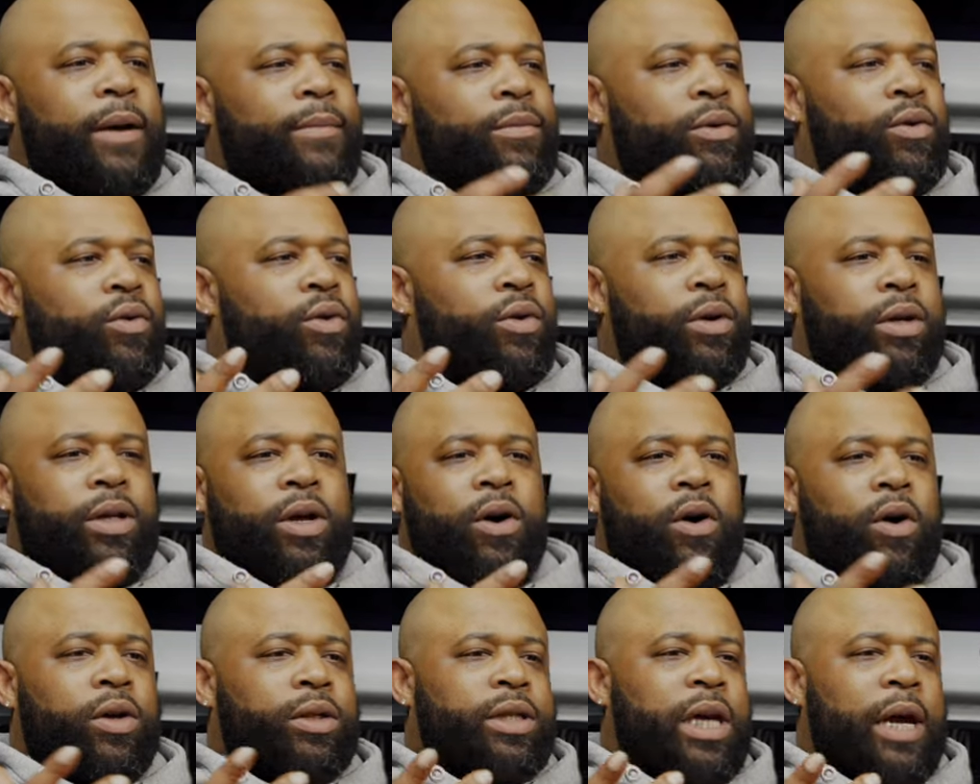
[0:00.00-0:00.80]
I'm doing
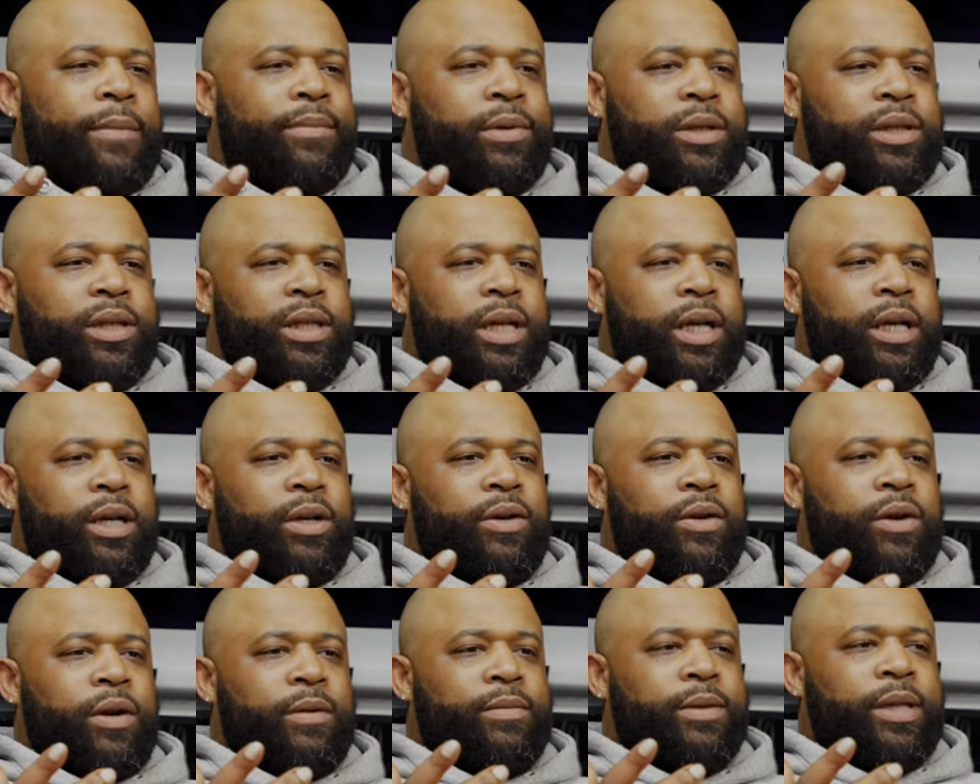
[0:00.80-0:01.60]
all type of shit,
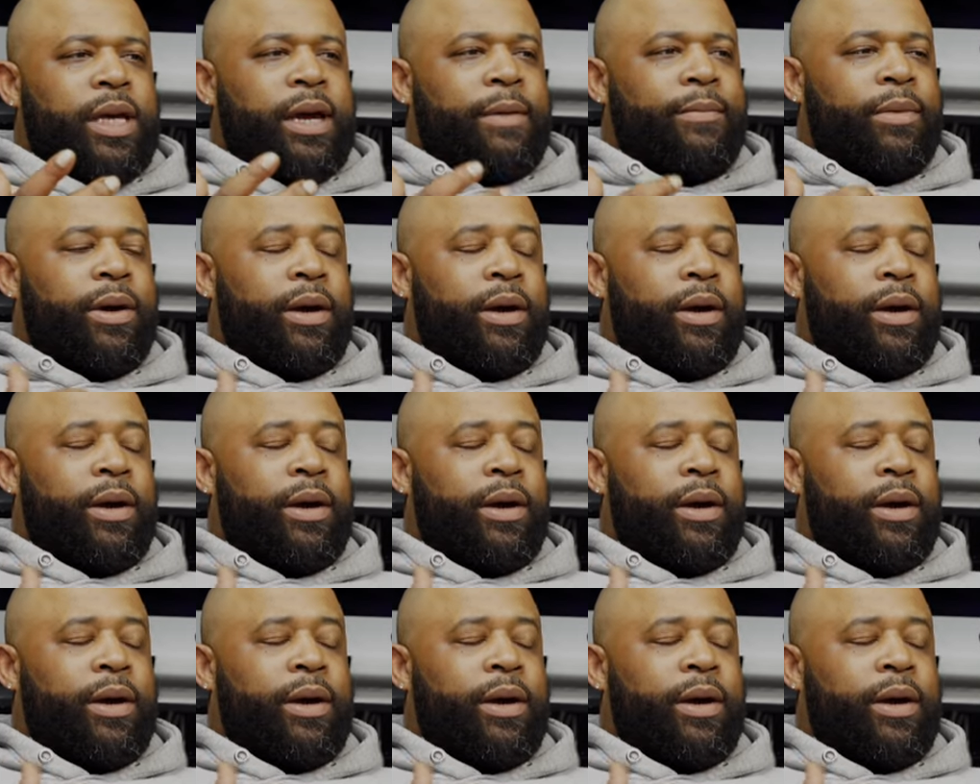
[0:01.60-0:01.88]
you know what I'm saying?